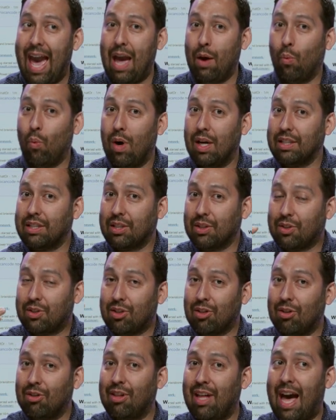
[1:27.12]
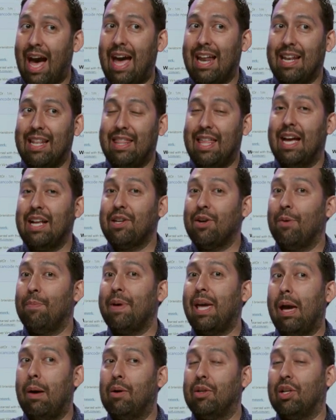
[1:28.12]
And once you do that, then you'll
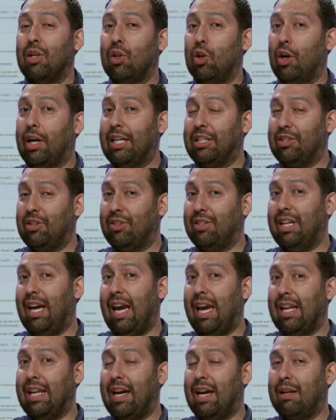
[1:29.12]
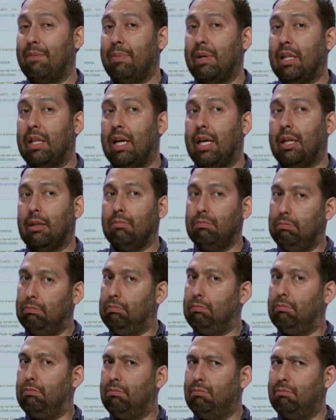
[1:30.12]
be able to look at your data and be like,
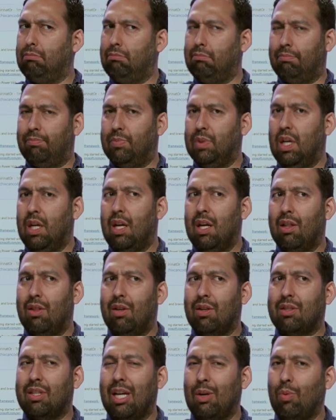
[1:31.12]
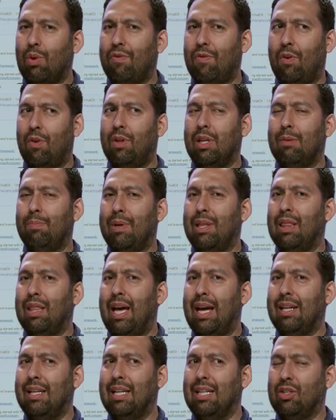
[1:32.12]
hmm, looks like we've only been
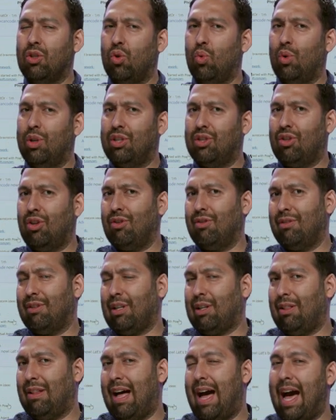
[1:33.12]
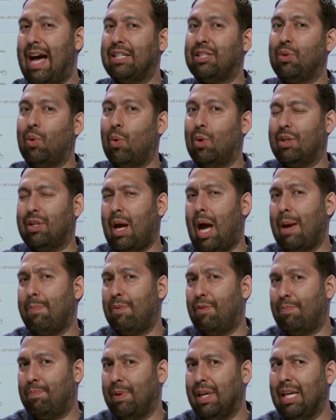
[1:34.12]
lending to a certain class or
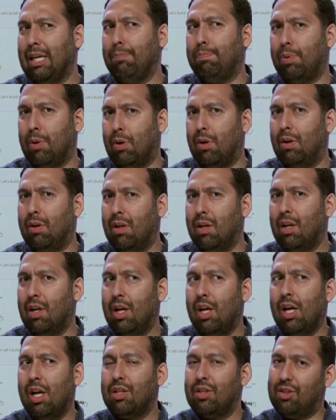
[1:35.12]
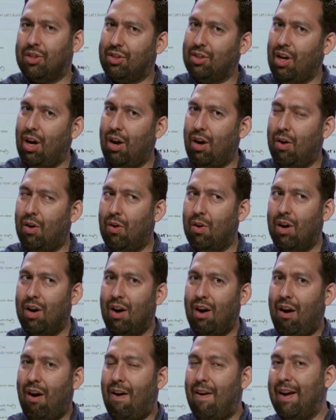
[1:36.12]
type mm-hmm. of people.
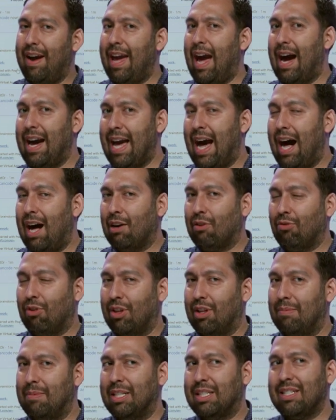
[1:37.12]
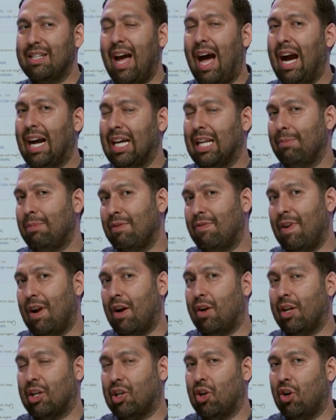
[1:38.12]
So our AI algorithm is not going to be
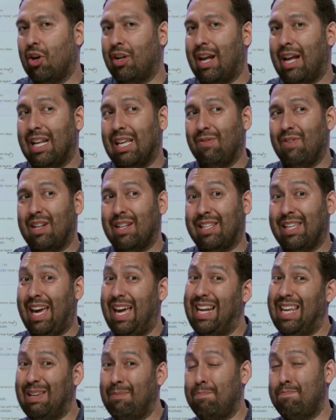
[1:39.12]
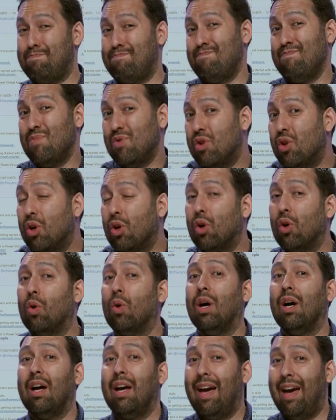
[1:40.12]
very good at even getting
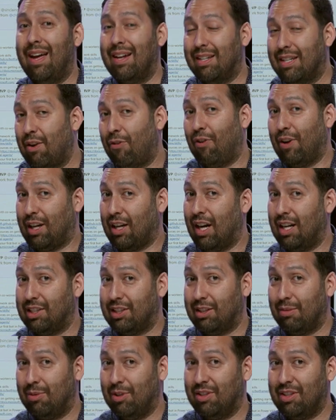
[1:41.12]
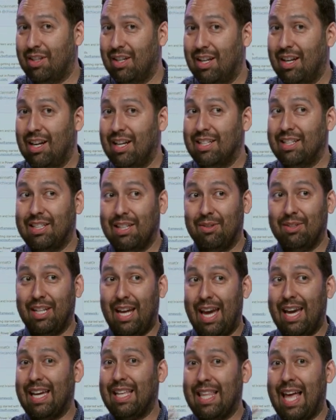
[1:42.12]
new and different customers. Mm-hmm. You see what I'm
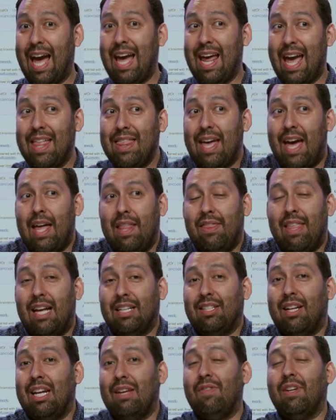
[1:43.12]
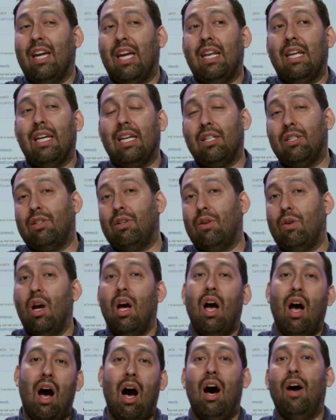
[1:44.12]
saying? And that and that and that's not even getting
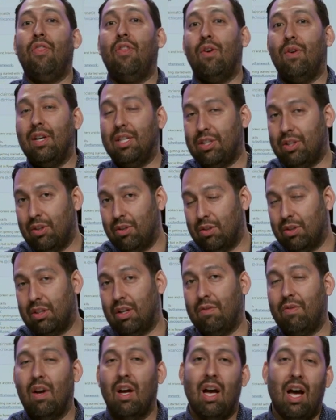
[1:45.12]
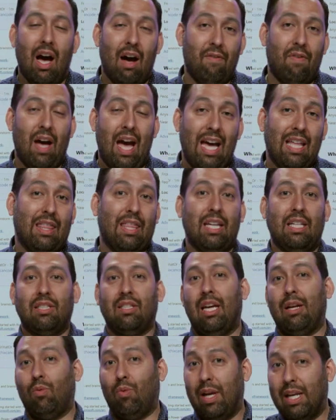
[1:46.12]
into other issues of, of
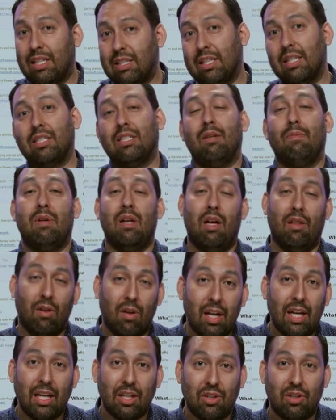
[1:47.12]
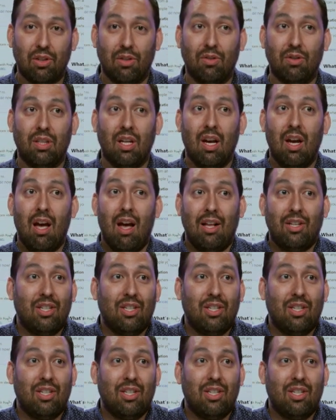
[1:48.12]
ethics like racism and other issues. Right.